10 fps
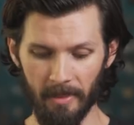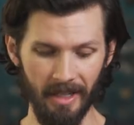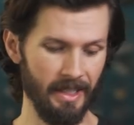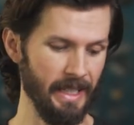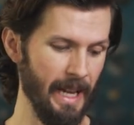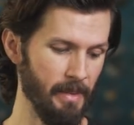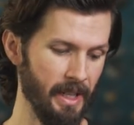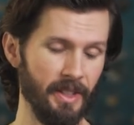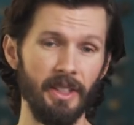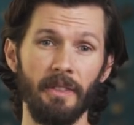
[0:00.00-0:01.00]
because that
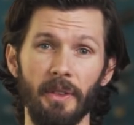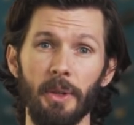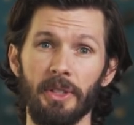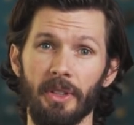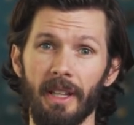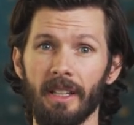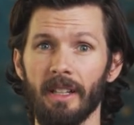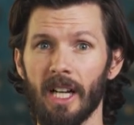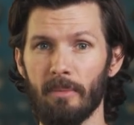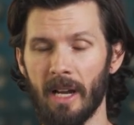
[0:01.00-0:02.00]
means in the future they can
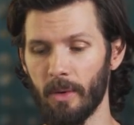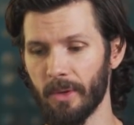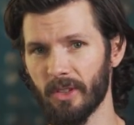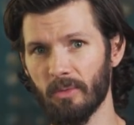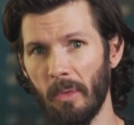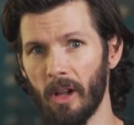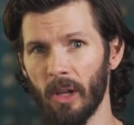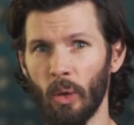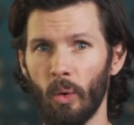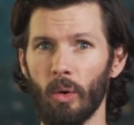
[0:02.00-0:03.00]
come out with
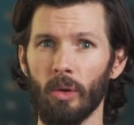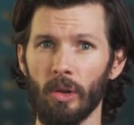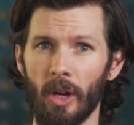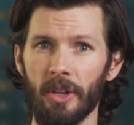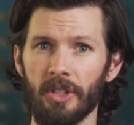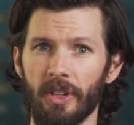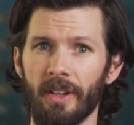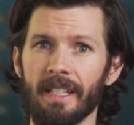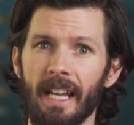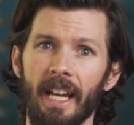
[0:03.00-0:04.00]
smaller or larger
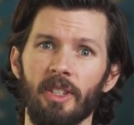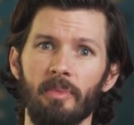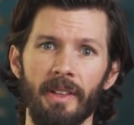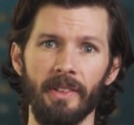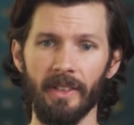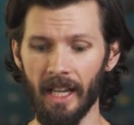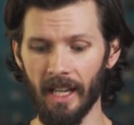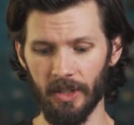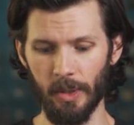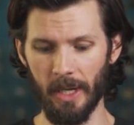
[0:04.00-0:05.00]
attachments,
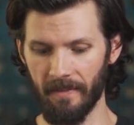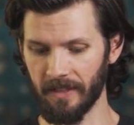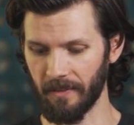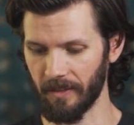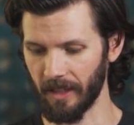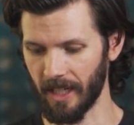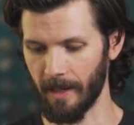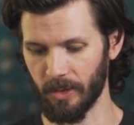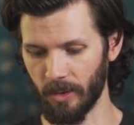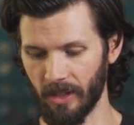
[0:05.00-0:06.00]
so you have different
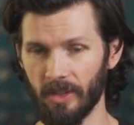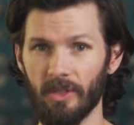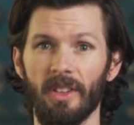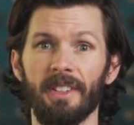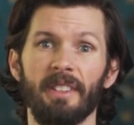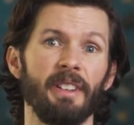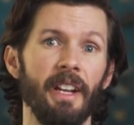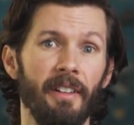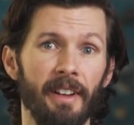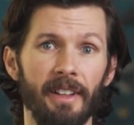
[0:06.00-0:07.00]
cups you can use on different
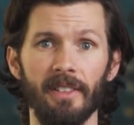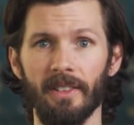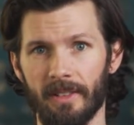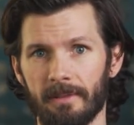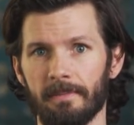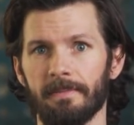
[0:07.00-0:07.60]
areas.